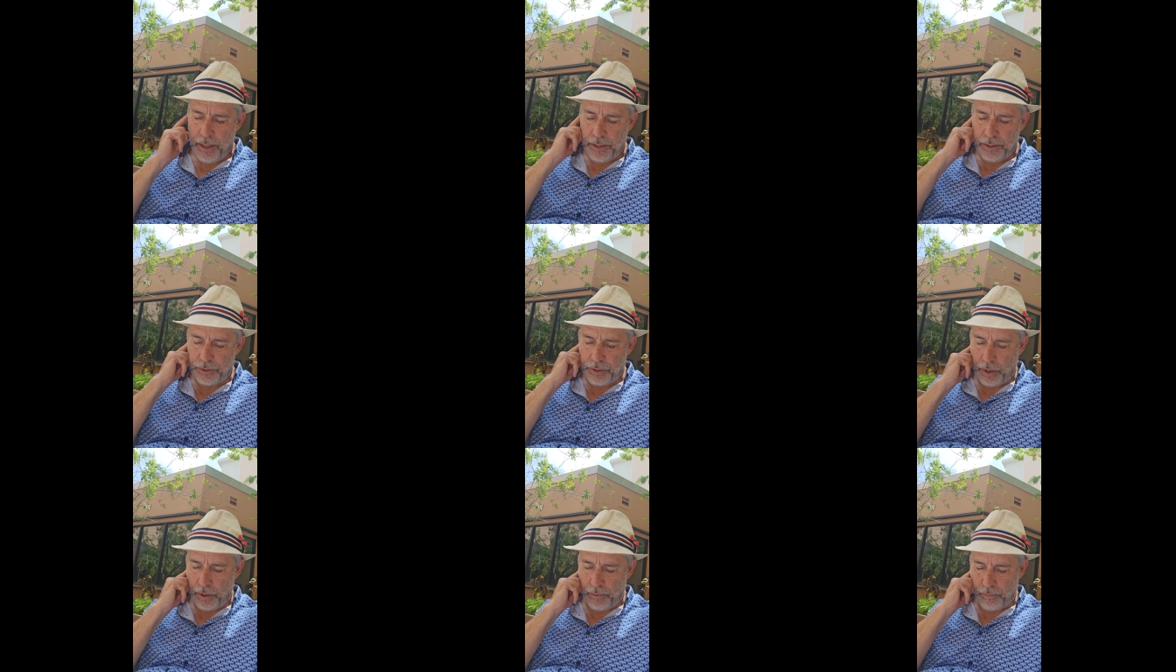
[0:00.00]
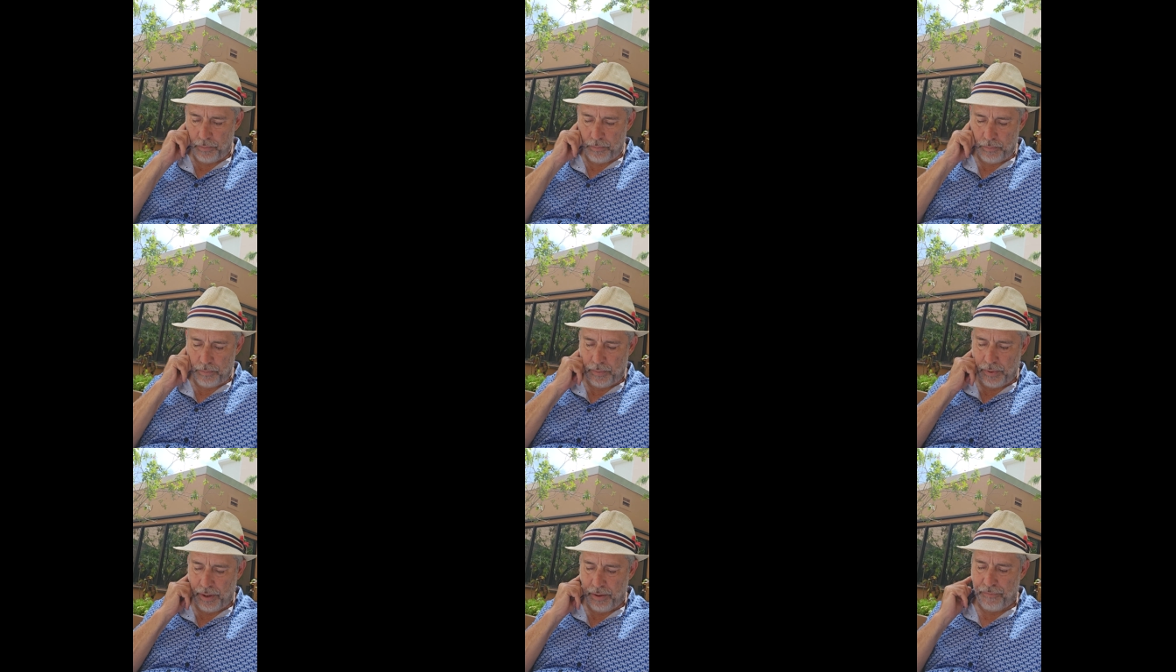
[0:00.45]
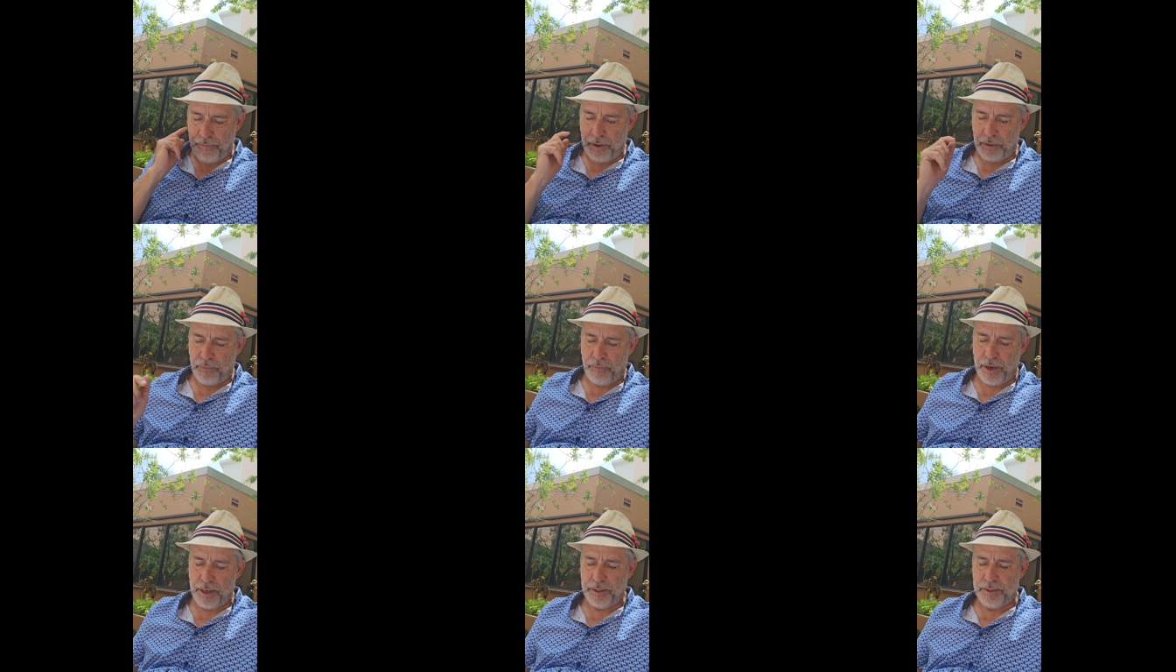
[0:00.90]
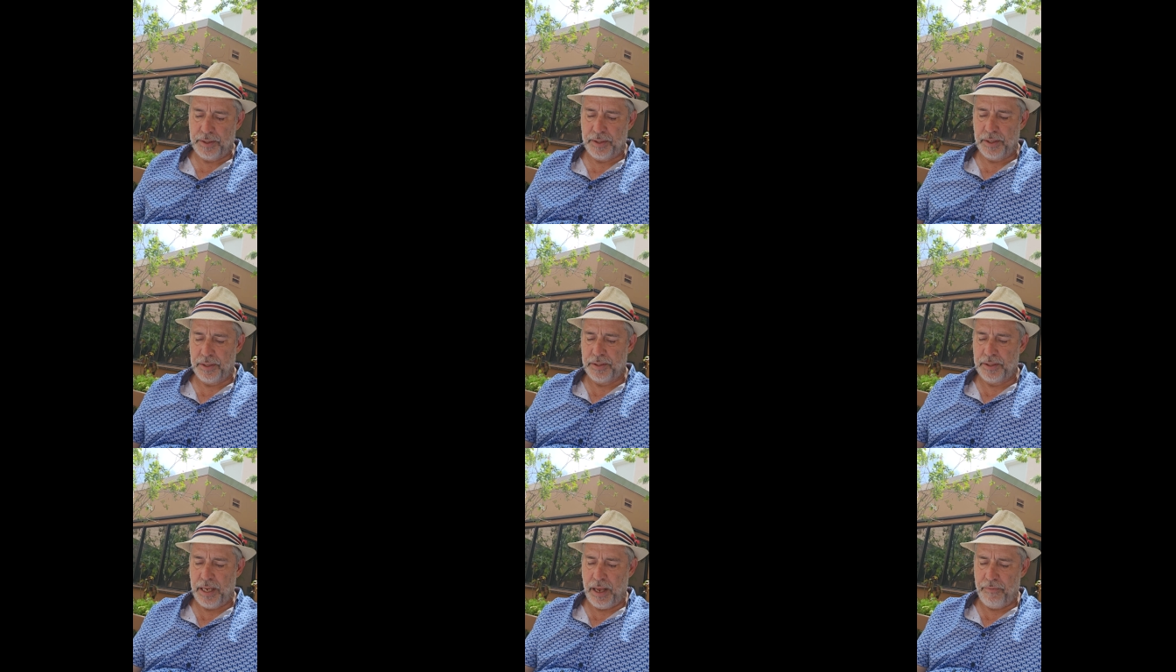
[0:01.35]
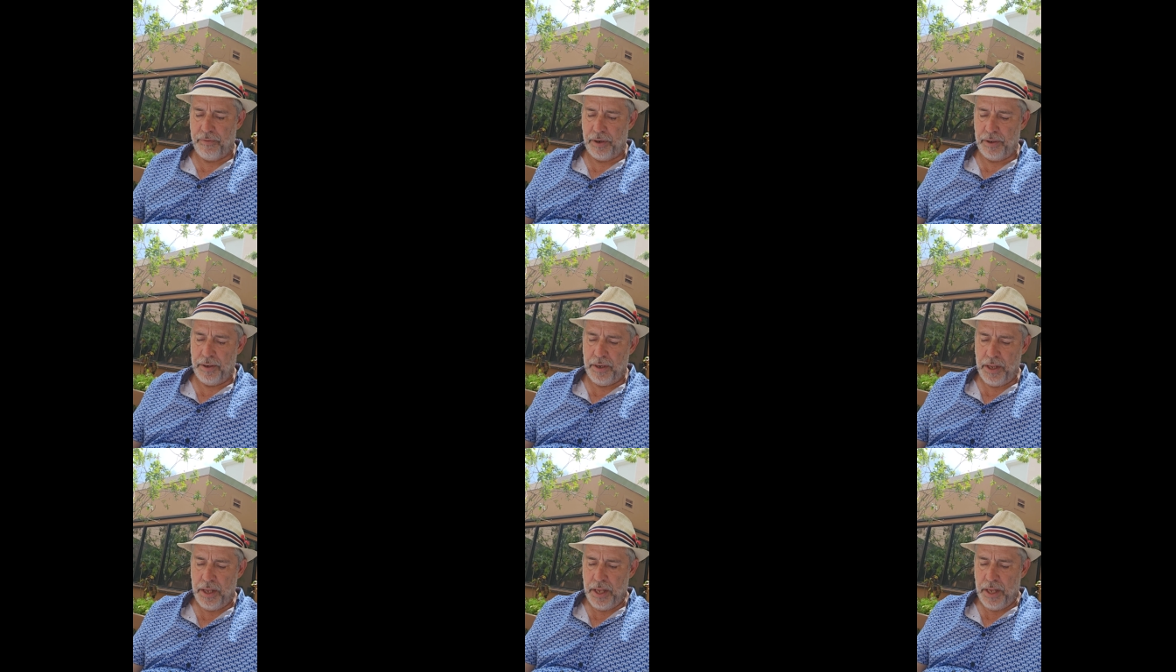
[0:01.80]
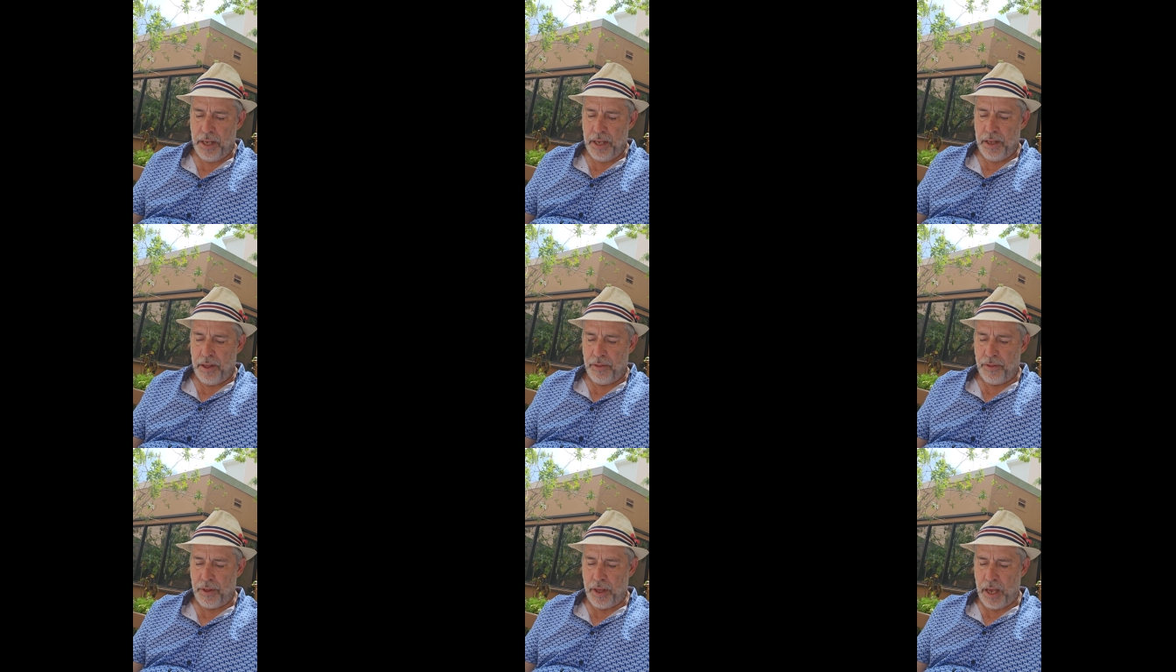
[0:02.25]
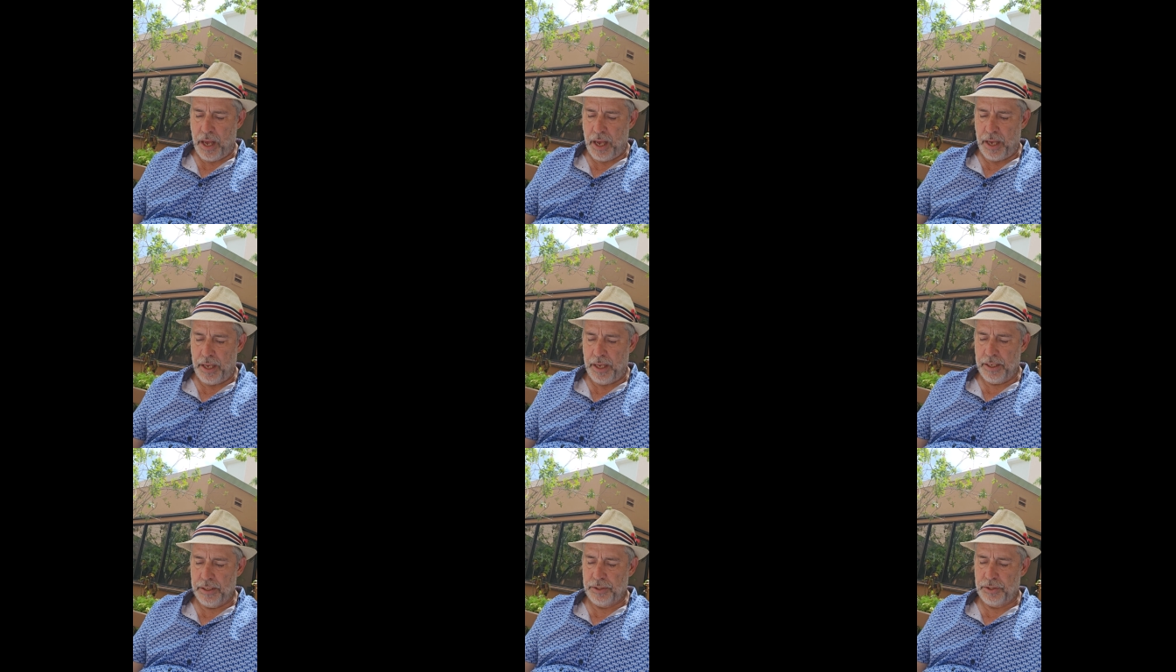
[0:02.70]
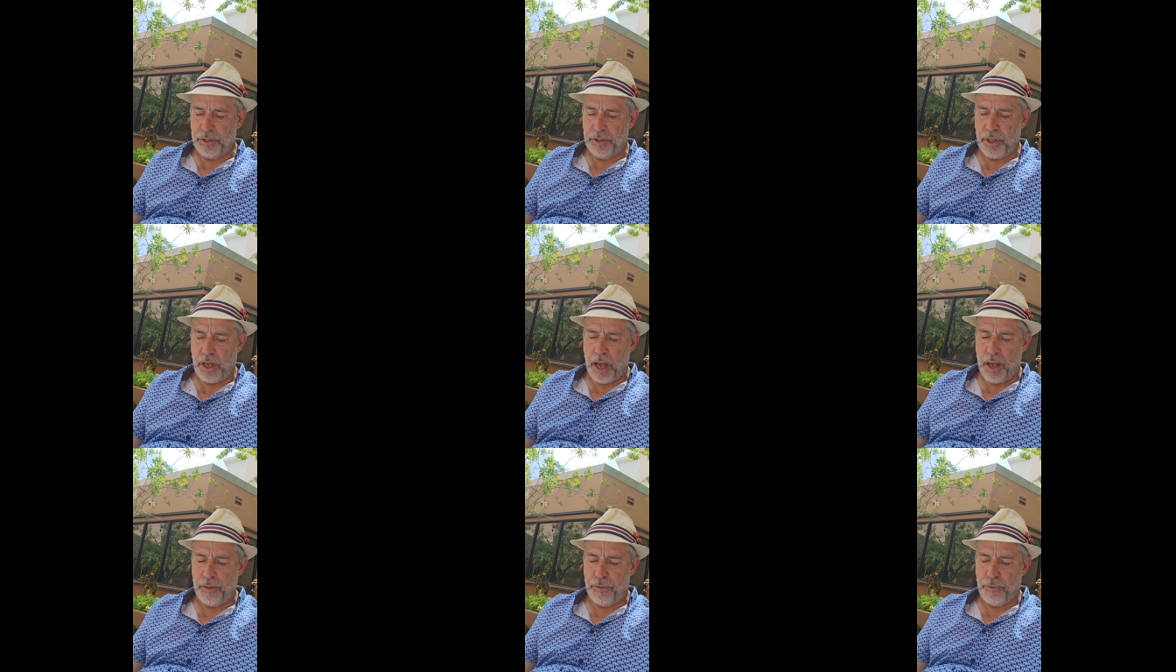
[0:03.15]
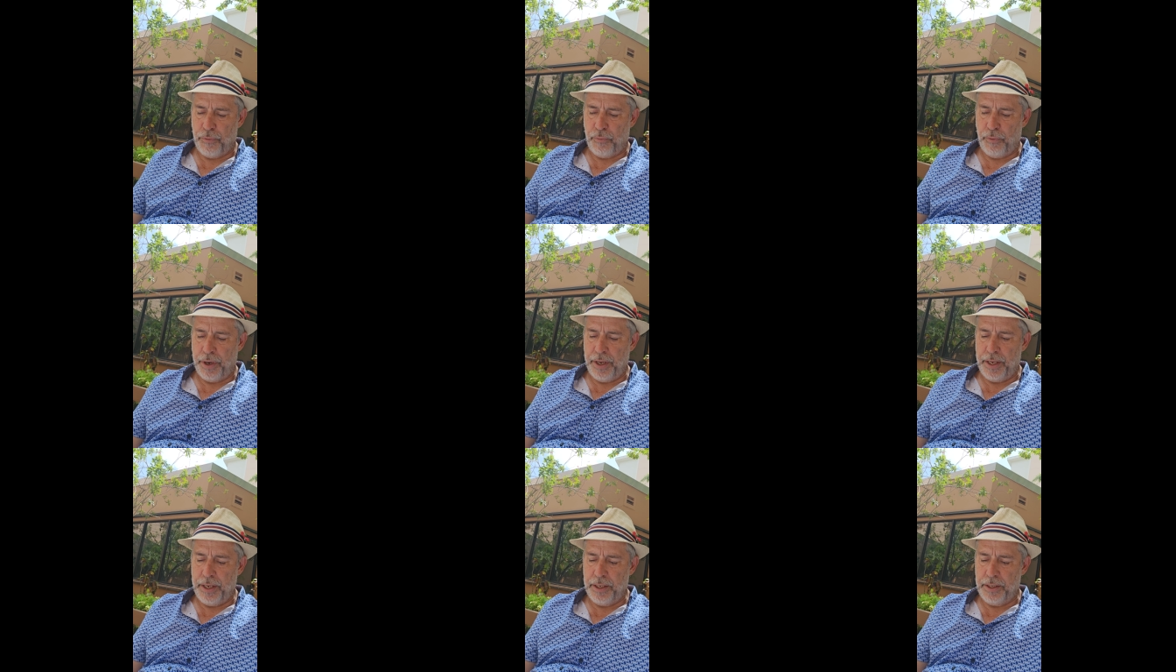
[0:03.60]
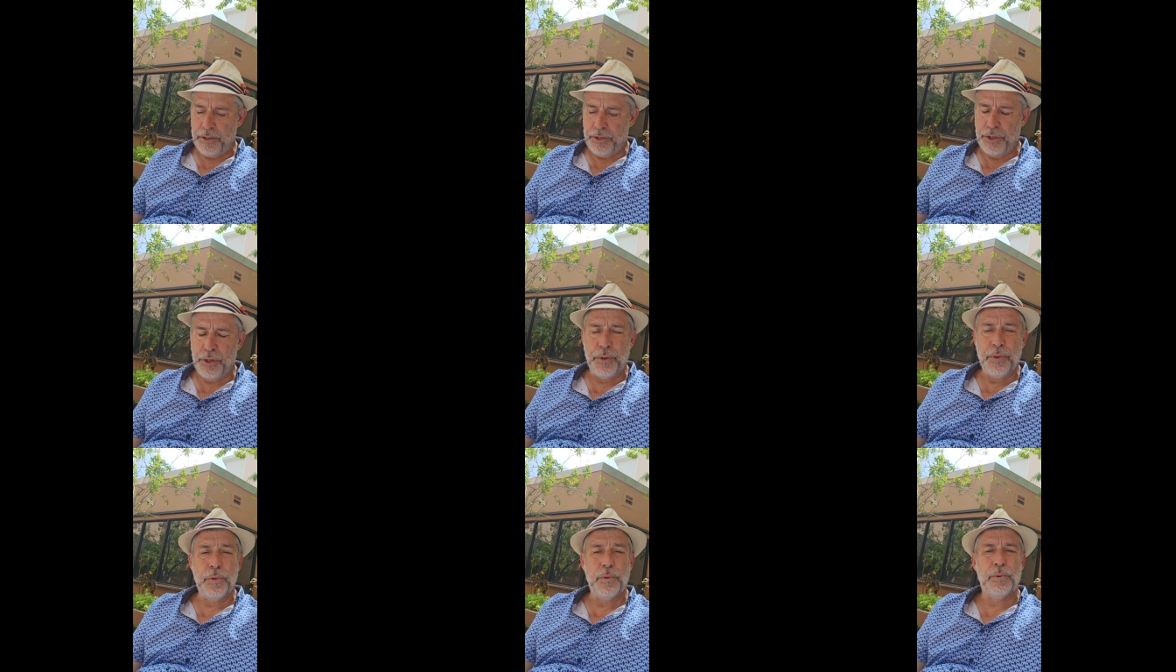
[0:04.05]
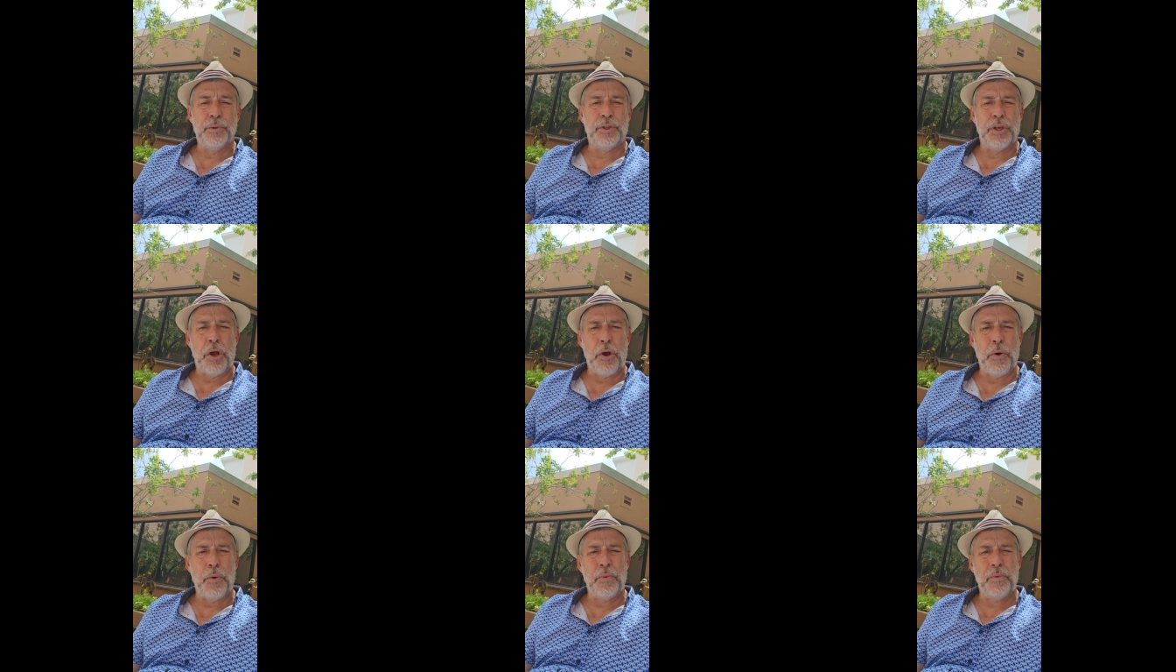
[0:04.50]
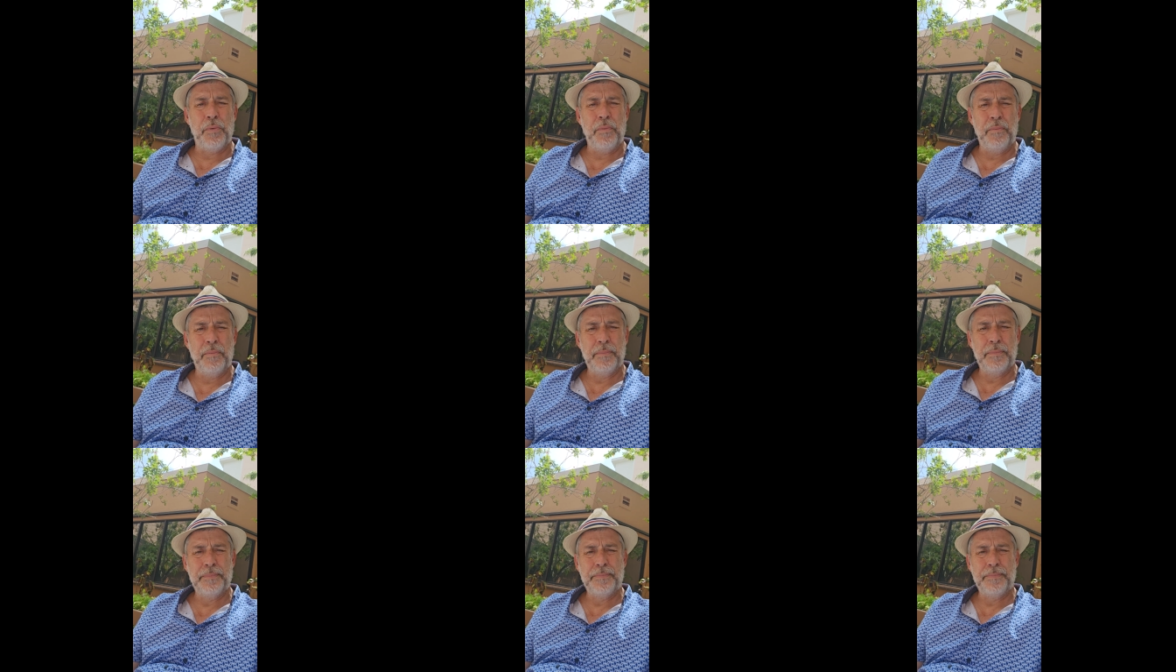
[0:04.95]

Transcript: So the fifth race, the seven, uh, is uh, 3-2 zone.